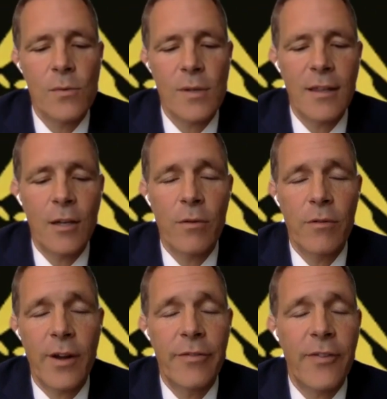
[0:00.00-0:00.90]
which I think were
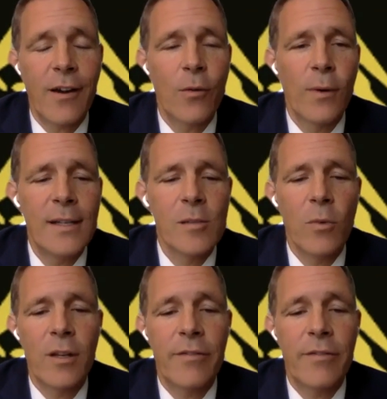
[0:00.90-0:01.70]
very fair and reasonable.